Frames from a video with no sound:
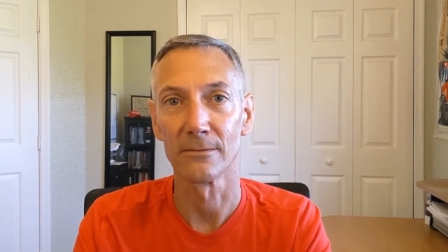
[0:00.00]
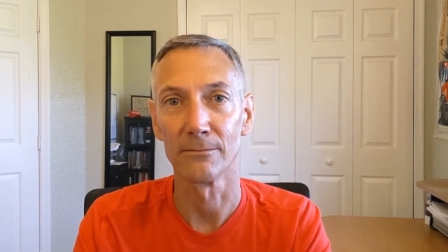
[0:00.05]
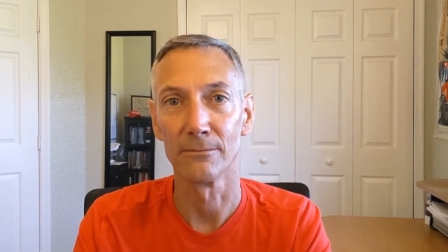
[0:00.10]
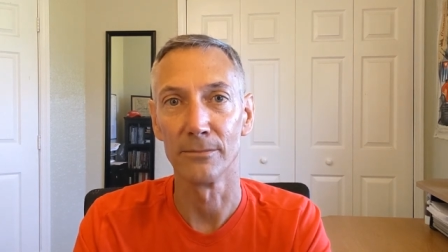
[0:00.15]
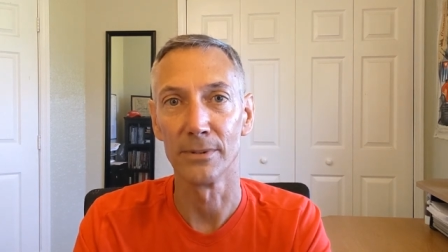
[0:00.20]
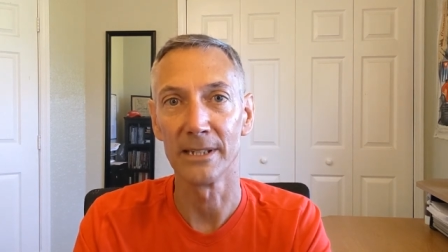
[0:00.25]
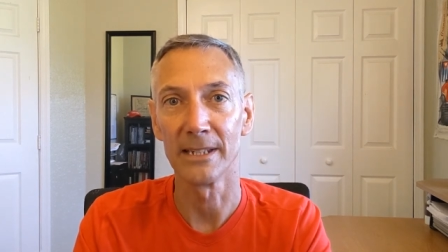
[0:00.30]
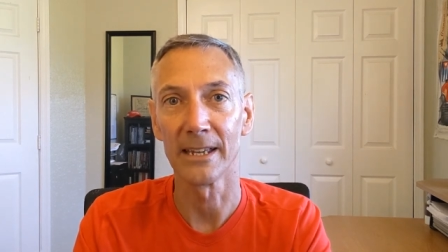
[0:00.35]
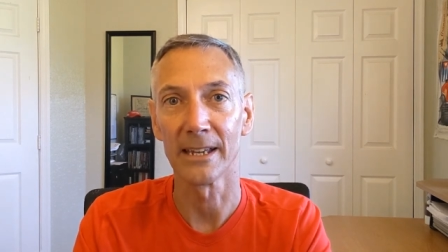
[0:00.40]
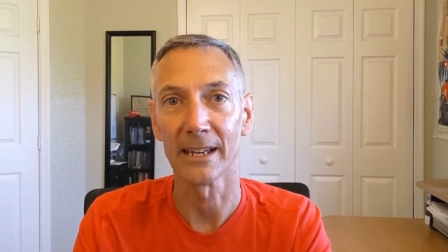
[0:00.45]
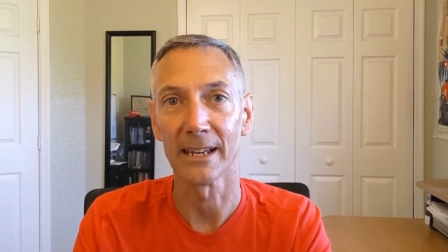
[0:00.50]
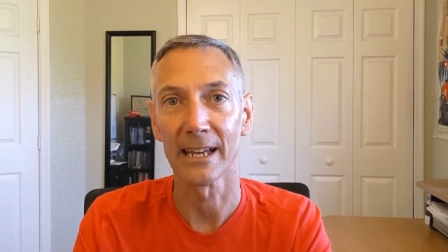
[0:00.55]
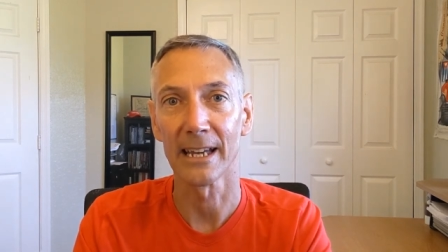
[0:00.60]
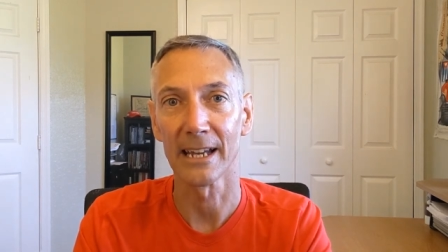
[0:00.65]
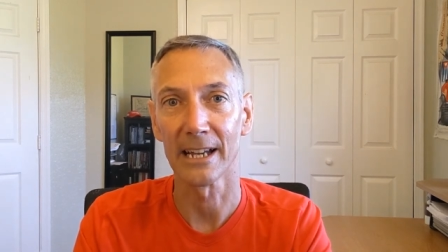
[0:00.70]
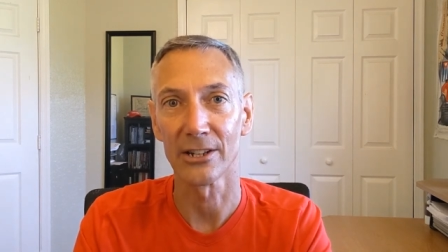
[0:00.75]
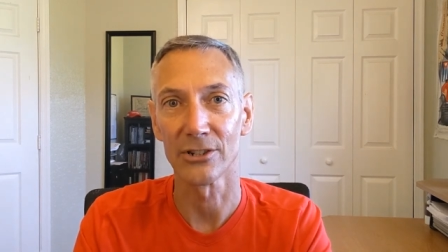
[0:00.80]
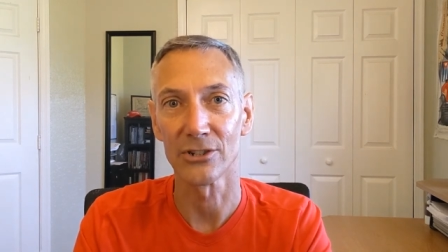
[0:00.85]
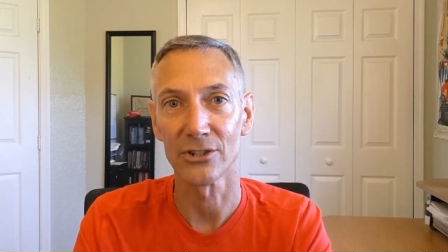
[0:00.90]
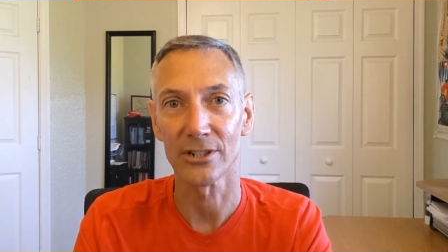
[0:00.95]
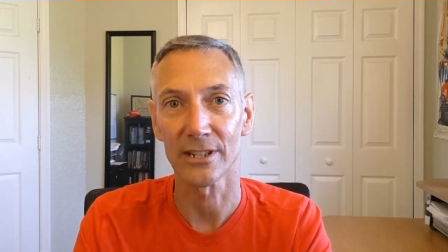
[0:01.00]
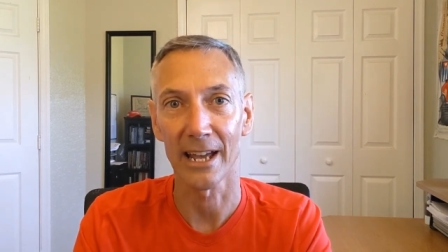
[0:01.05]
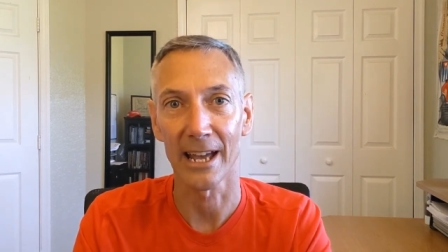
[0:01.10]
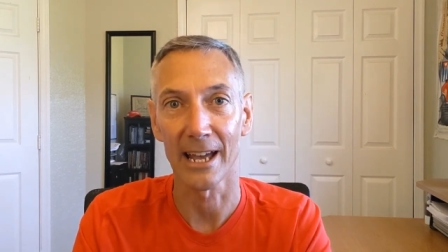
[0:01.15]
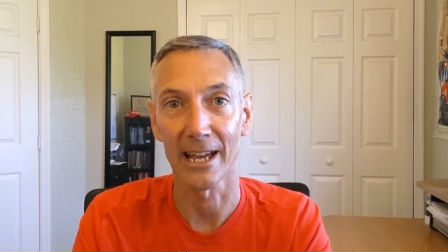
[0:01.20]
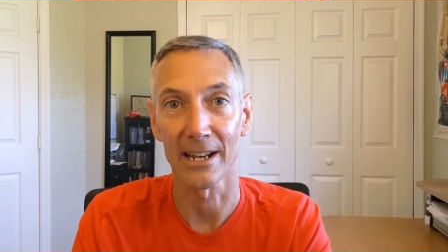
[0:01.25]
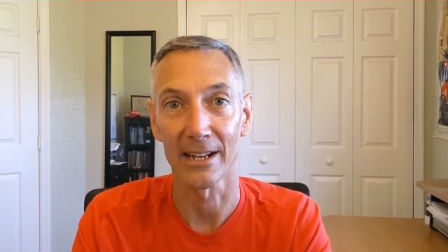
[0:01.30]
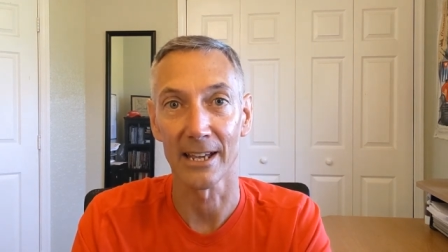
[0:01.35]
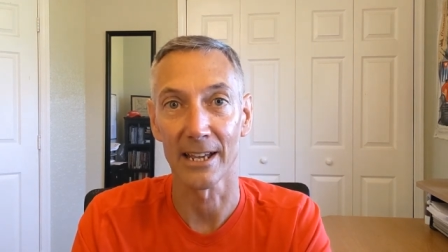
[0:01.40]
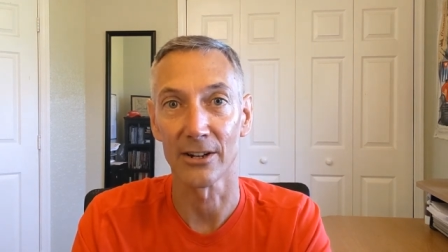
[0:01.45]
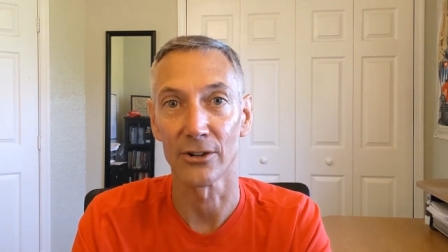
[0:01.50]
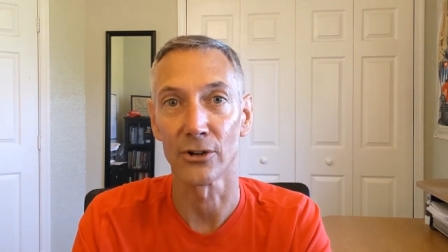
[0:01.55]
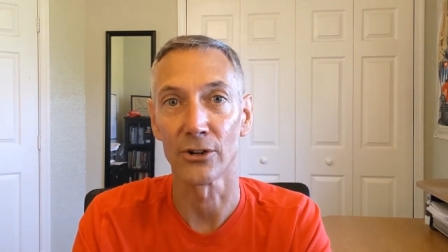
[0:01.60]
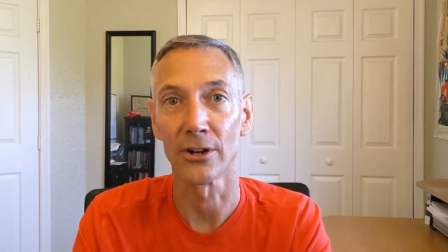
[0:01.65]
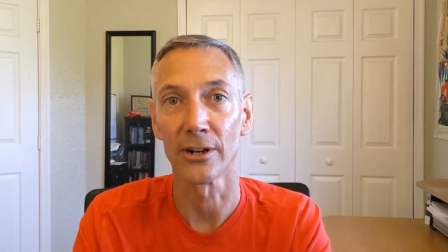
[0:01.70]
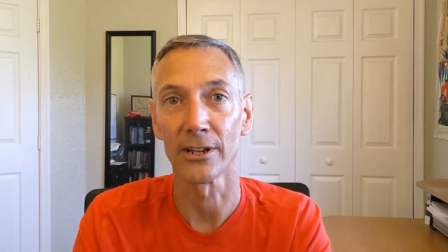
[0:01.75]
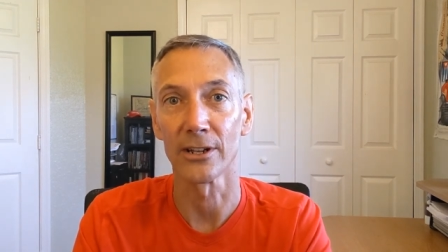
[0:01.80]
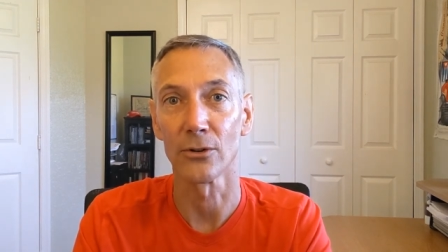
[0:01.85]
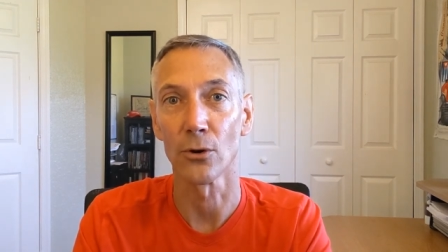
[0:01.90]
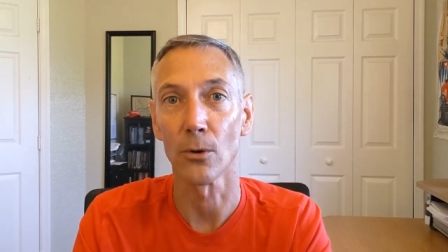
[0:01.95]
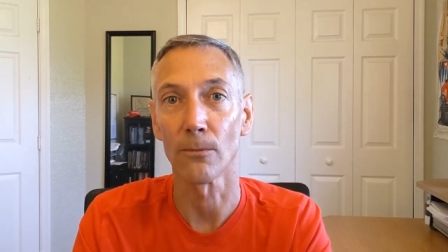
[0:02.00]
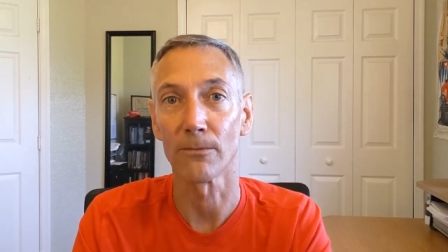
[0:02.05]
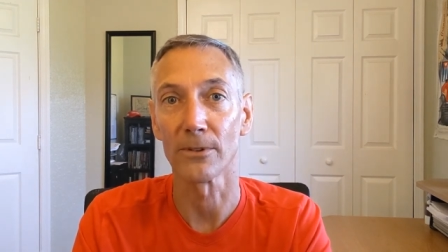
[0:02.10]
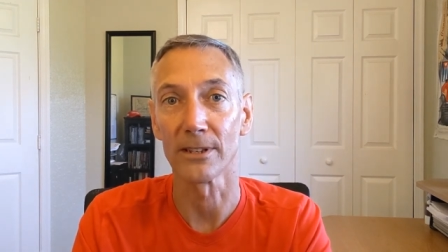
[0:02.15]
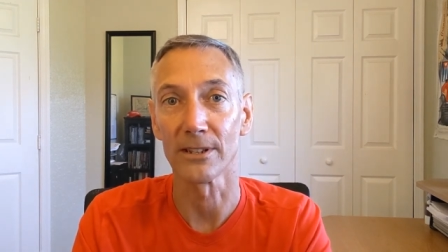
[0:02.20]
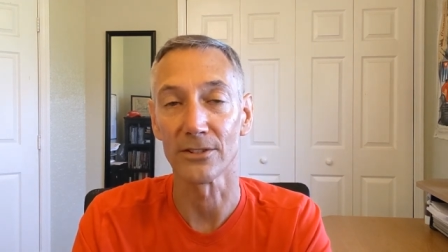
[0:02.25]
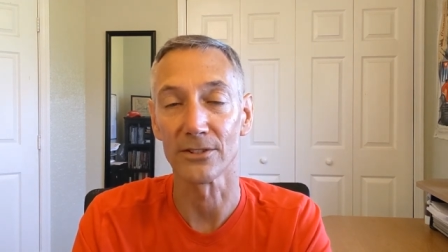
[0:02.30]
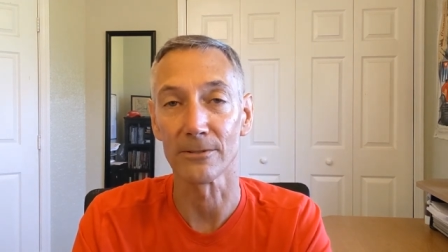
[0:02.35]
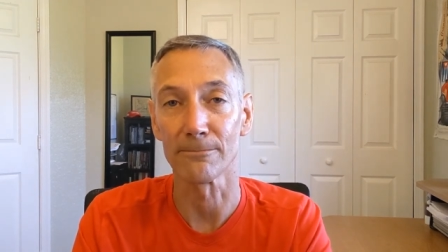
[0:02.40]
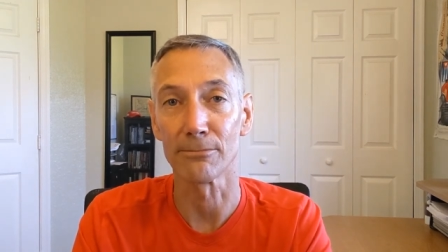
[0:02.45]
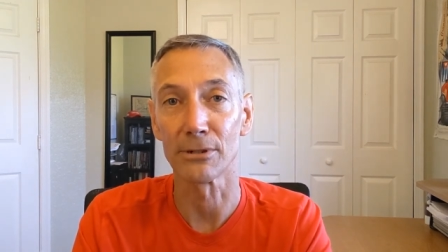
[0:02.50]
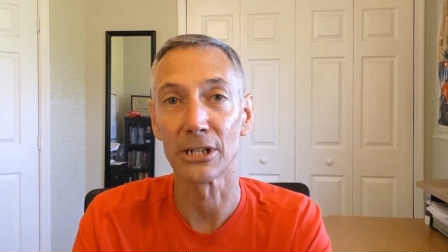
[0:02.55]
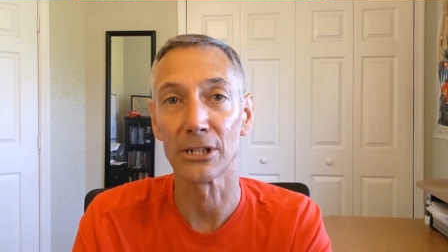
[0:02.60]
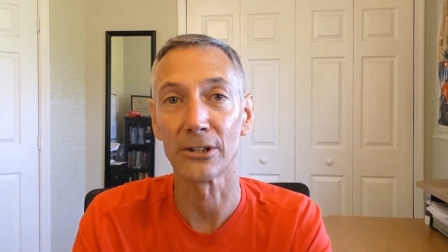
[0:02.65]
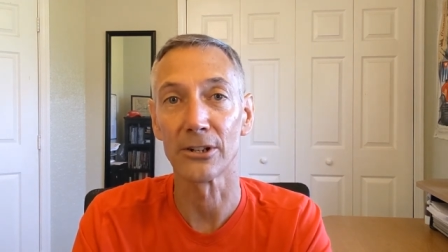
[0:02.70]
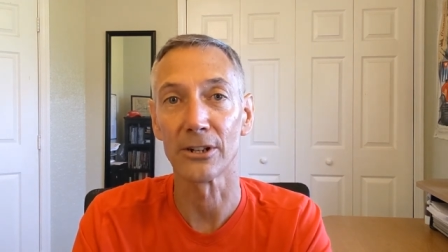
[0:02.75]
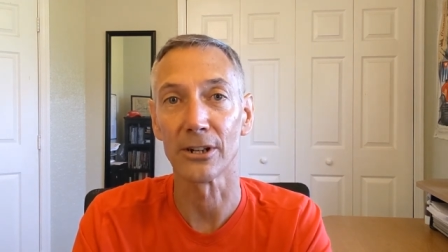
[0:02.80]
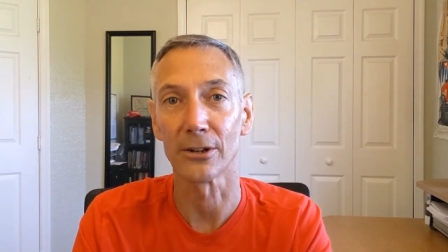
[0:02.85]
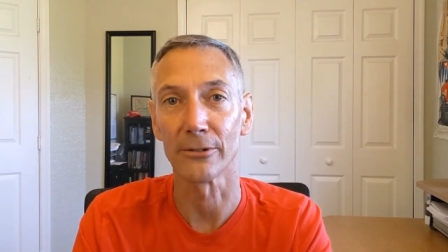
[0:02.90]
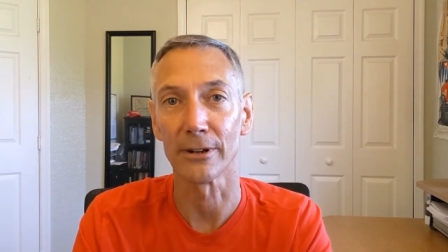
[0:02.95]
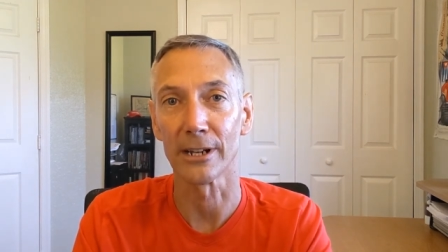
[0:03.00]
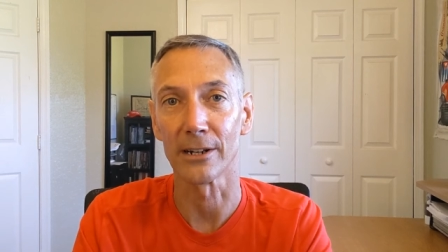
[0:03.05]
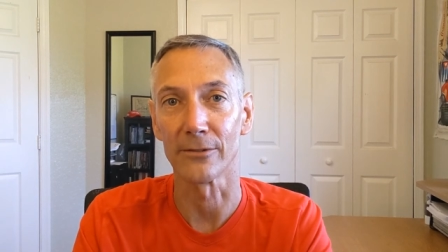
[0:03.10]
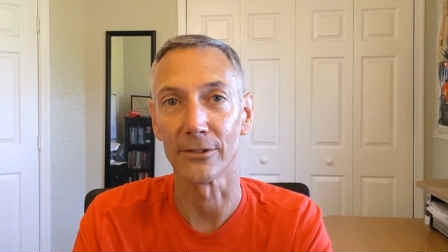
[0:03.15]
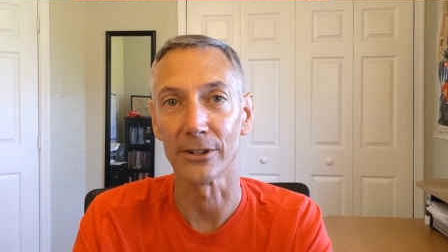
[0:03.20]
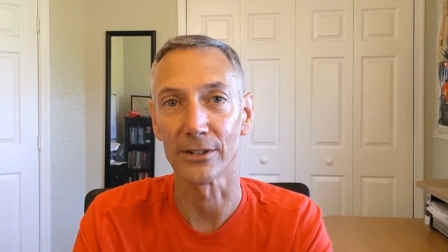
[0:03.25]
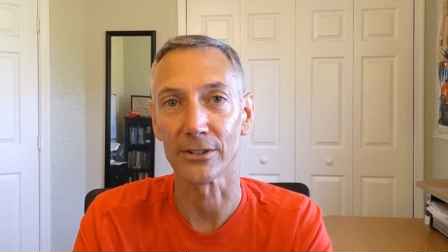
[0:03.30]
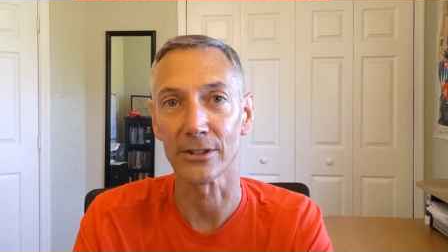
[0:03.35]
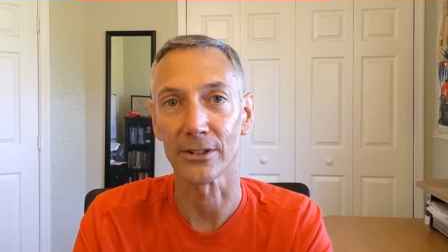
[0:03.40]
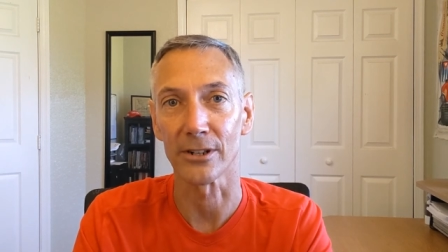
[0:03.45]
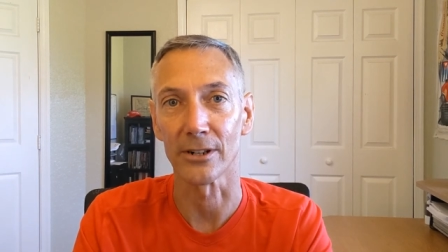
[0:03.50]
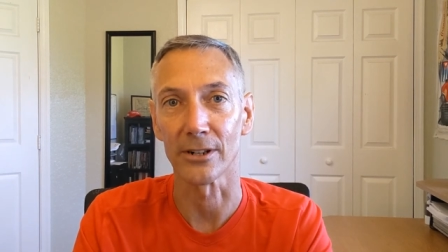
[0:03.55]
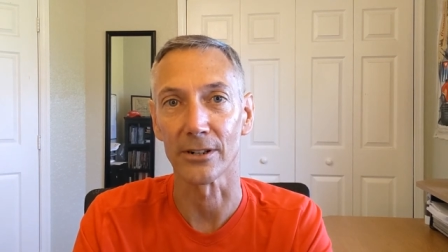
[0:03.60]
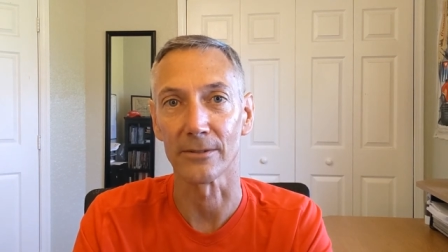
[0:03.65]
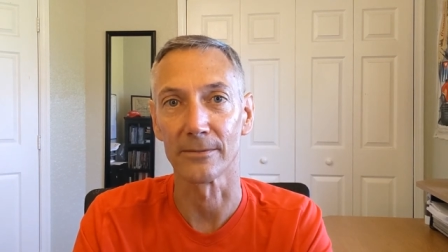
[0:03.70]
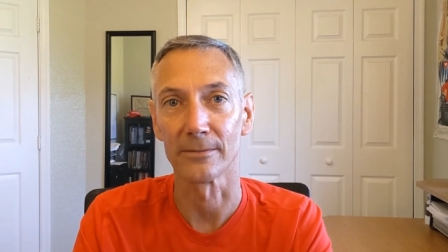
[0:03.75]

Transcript: being hedged and earning hopefully a superior rate of return.